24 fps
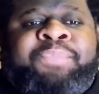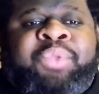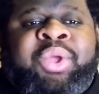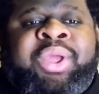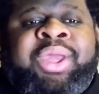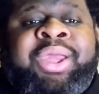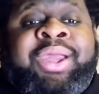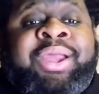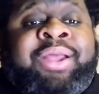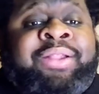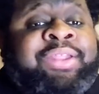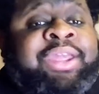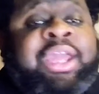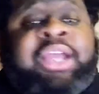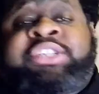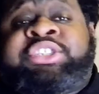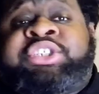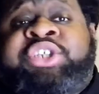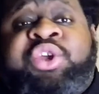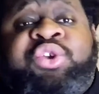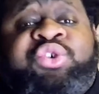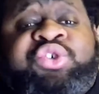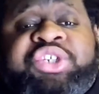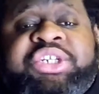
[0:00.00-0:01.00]
The
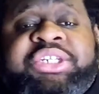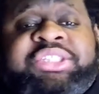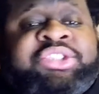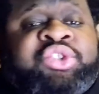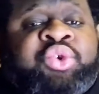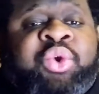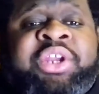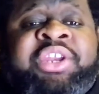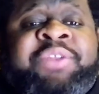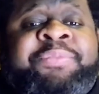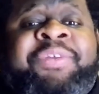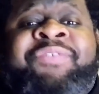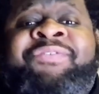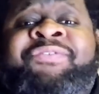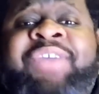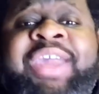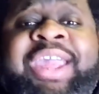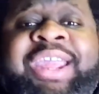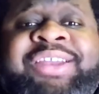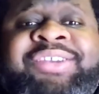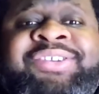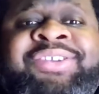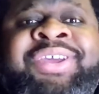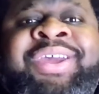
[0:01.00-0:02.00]
execution is going to be faked.
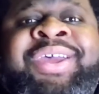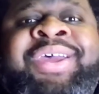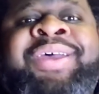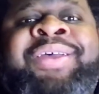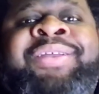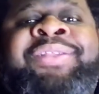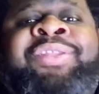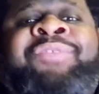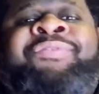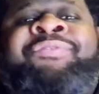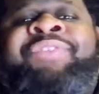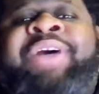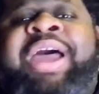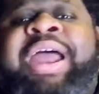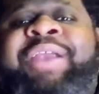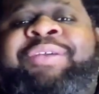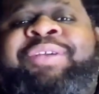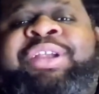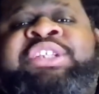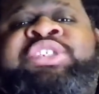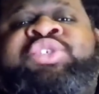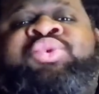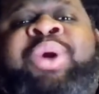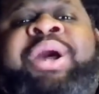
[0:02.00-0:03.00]
The firing
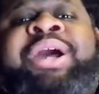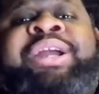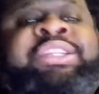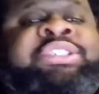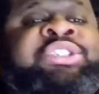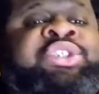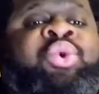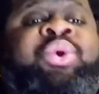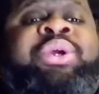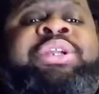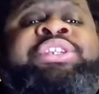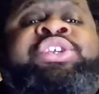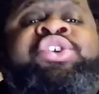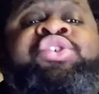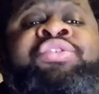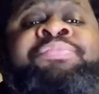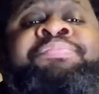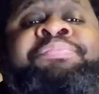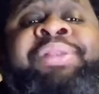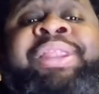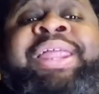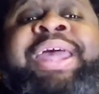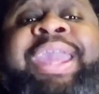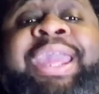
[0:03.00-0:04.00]
squad is going to use
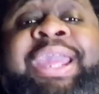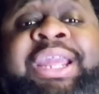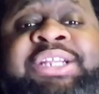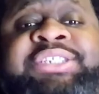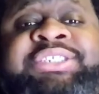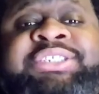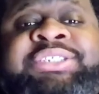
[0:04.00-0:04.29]
blanks,